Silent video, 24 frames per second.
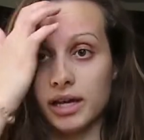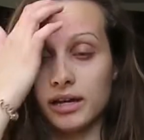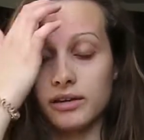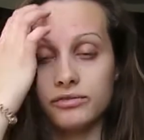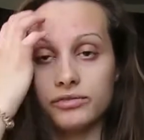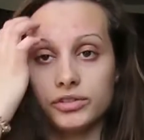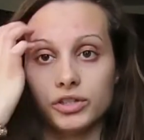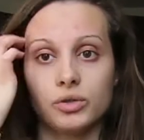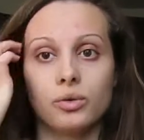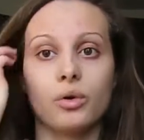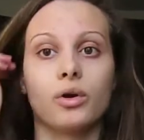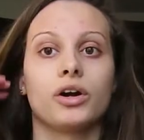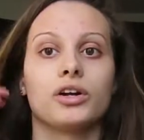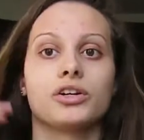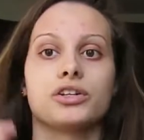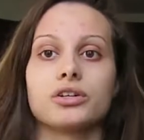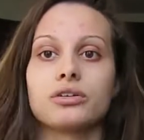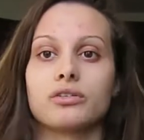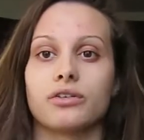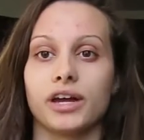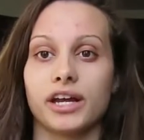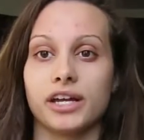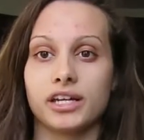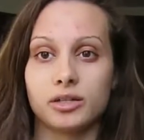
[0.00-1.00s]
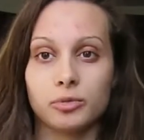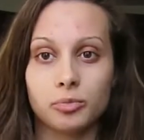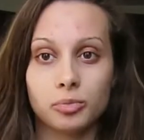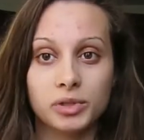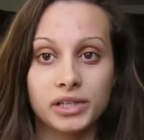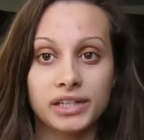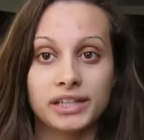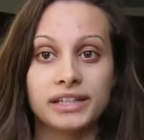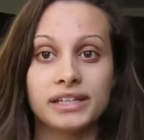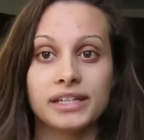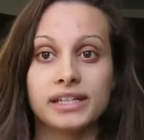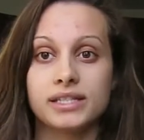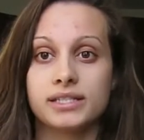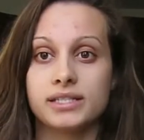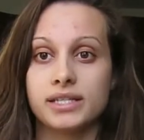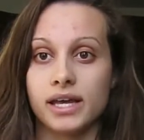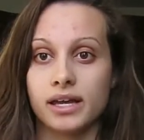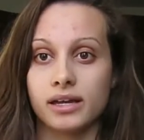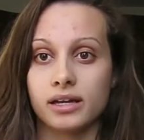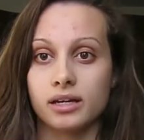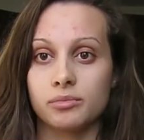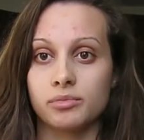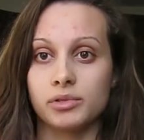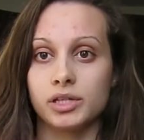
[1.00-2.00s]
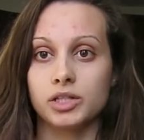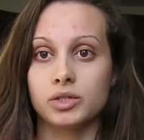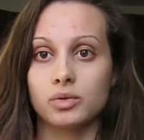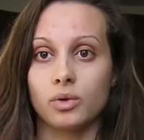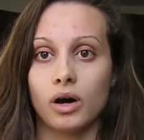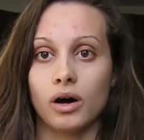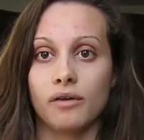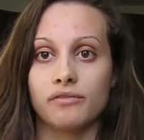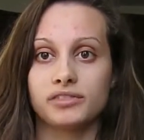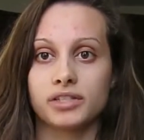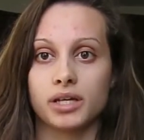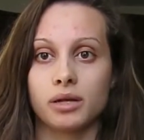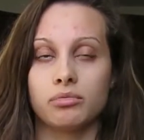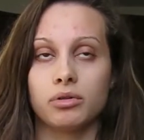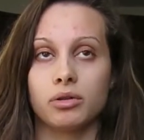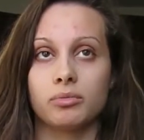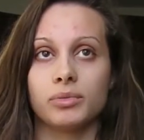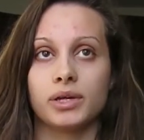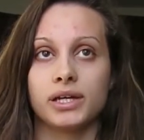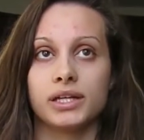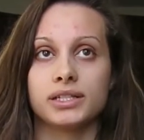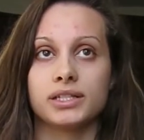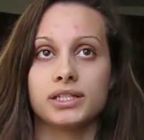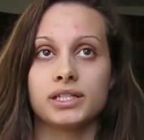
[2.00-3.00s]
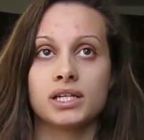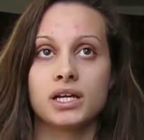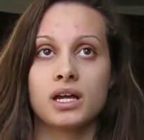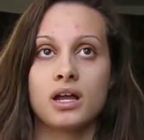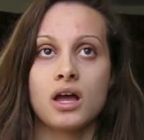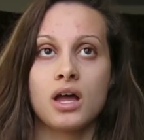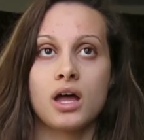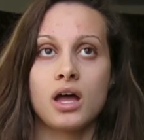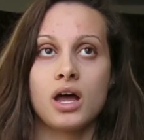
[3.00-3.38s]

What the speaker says: if you aren't already, to please take a B12 supplement.